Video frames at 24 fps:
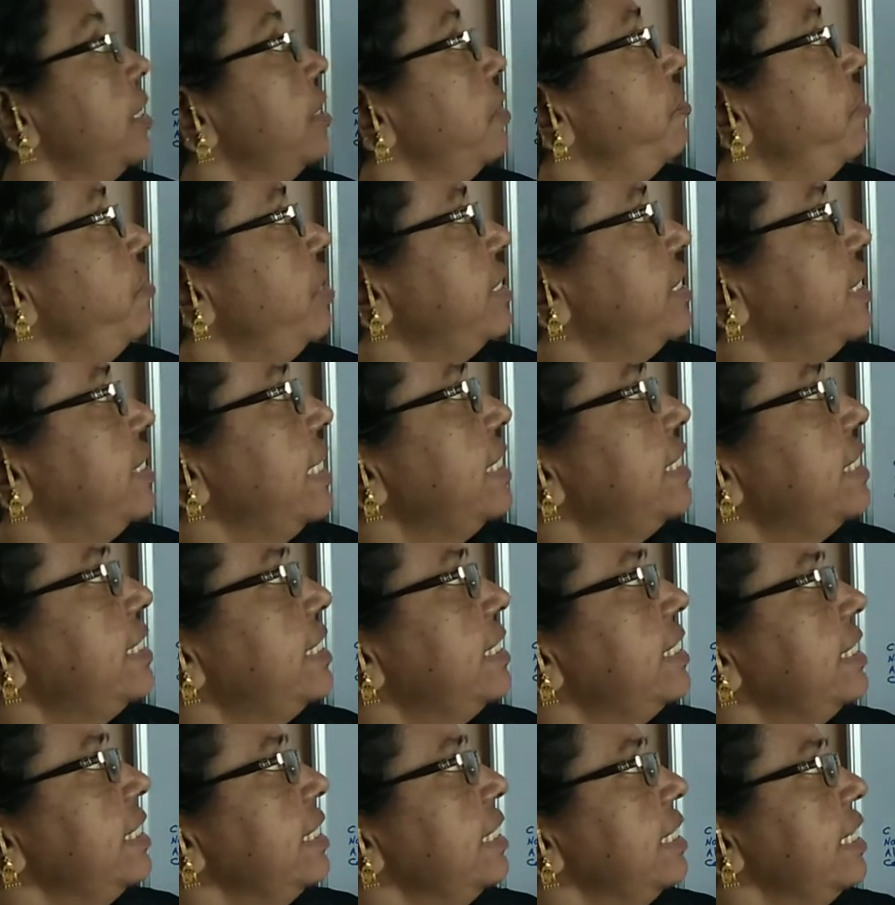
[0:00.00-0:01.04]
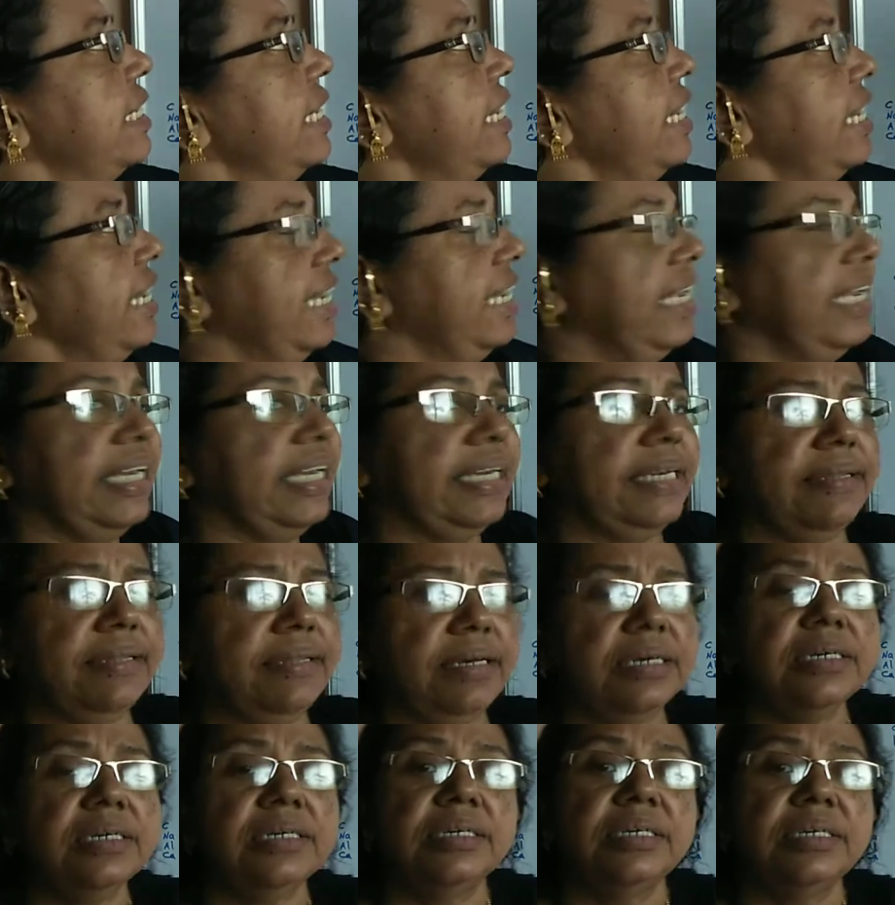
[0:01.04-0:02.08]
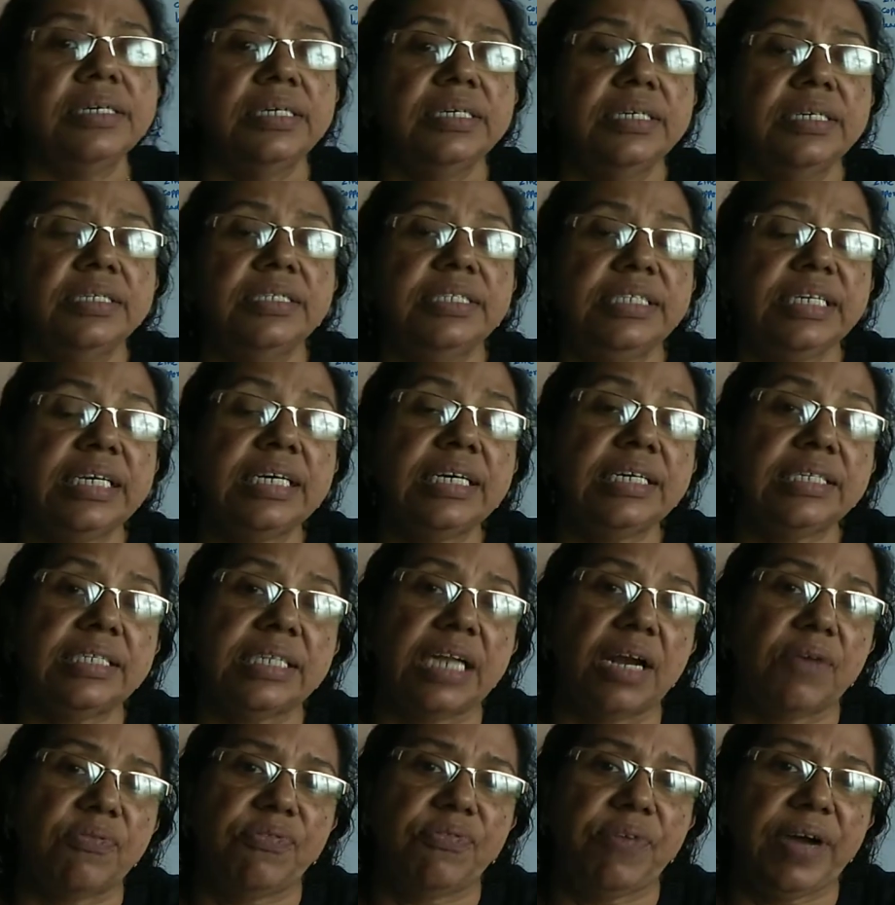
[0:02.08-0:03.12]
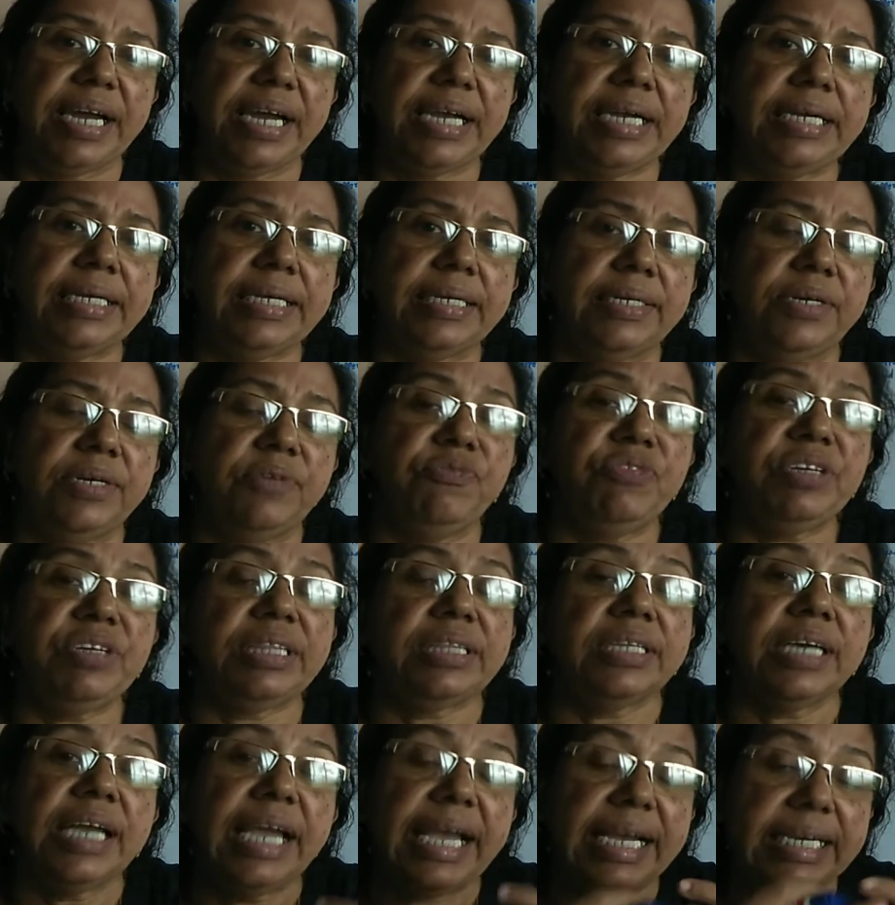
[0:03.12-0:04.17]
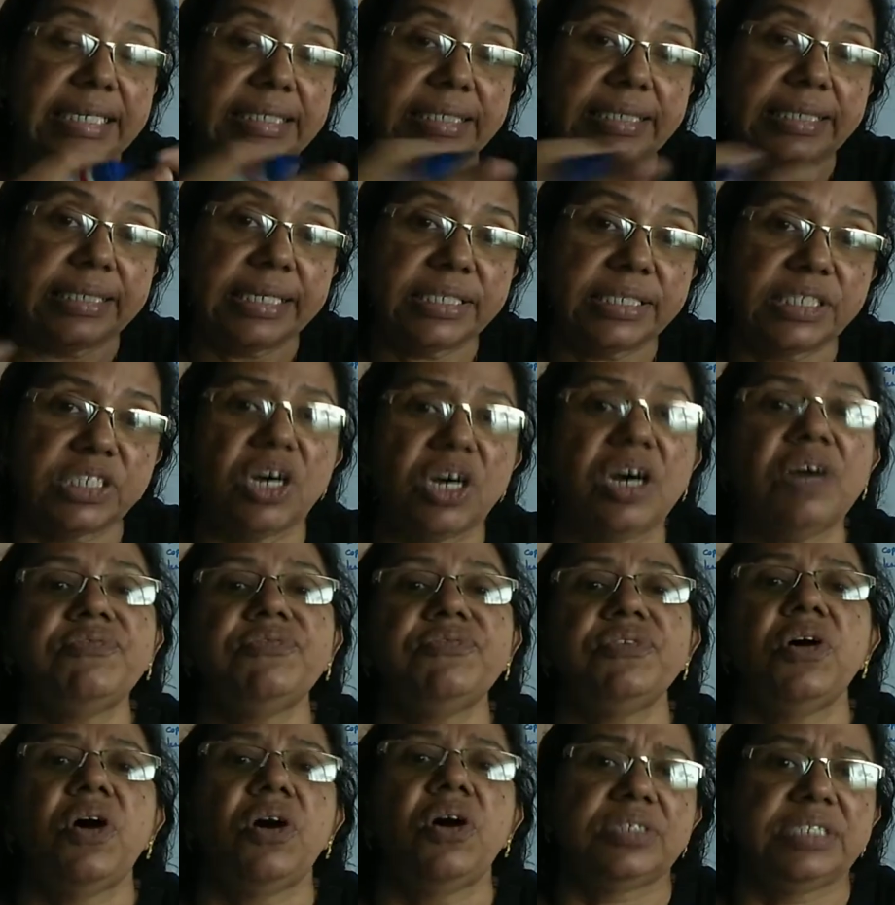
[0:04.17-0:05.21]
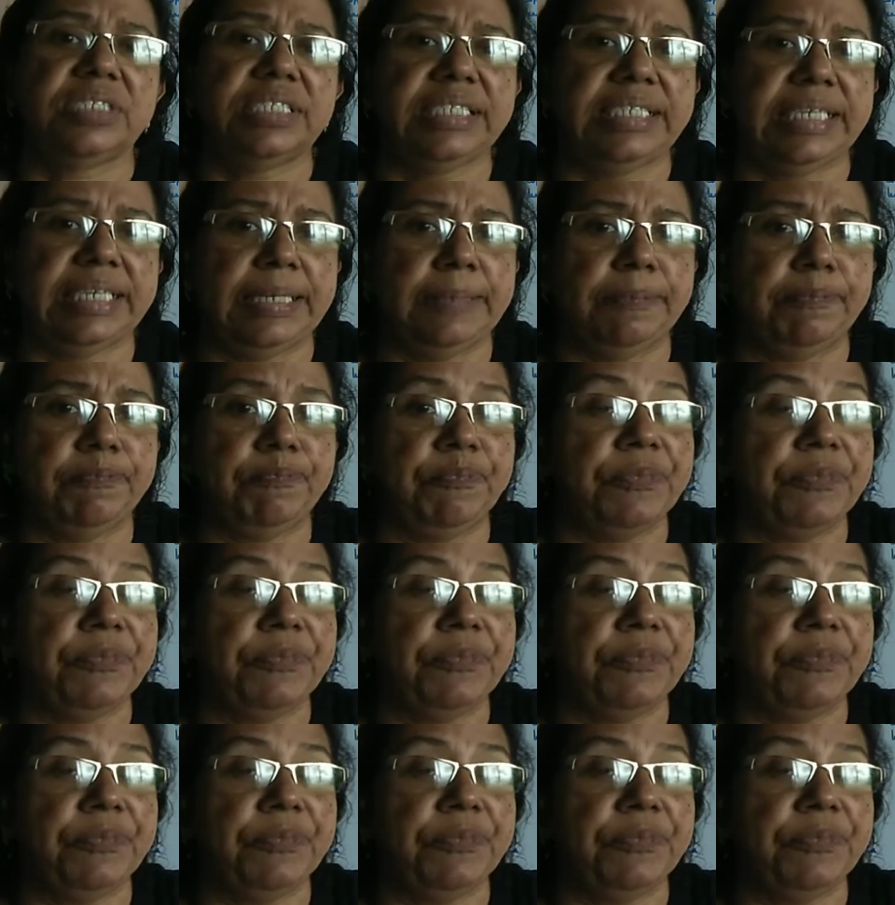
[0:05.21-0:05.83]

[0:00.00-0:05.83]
We just heat the zinc sulfide with excess of oxygen.